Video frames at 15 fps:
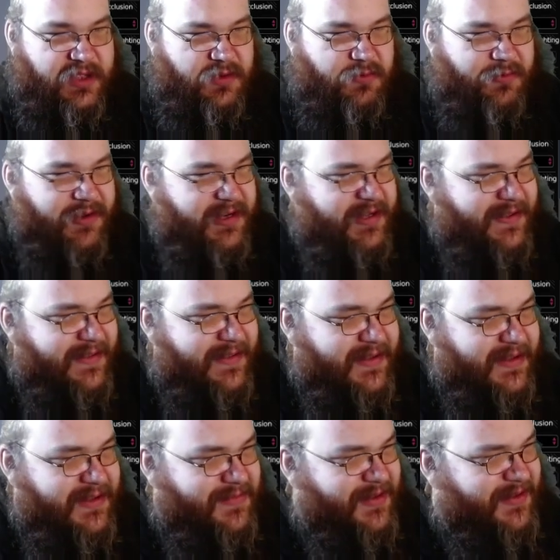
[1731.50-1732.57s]
What do you
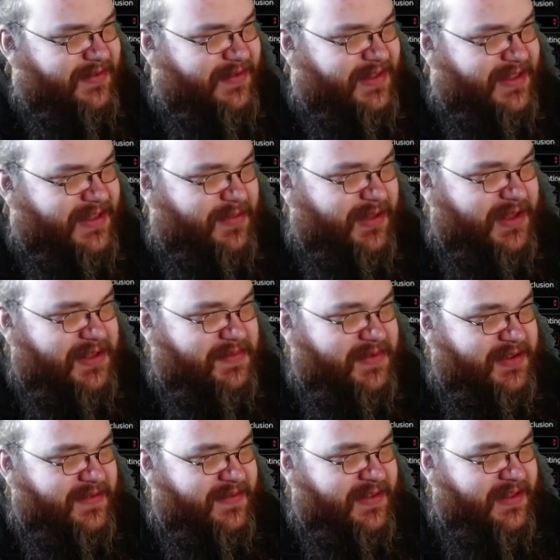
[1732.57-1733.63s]
think about this
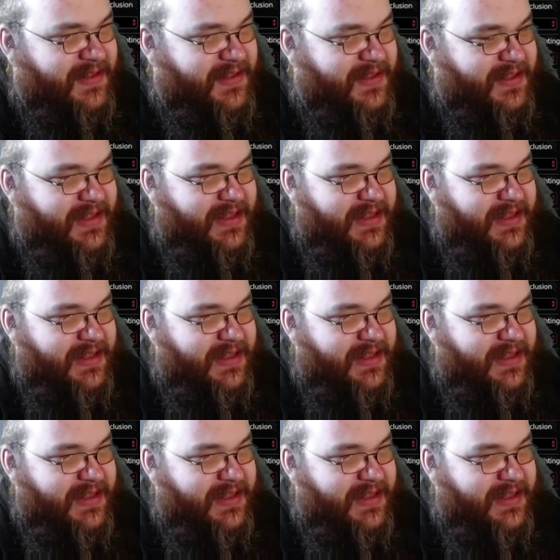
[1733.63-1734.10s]
placement of this?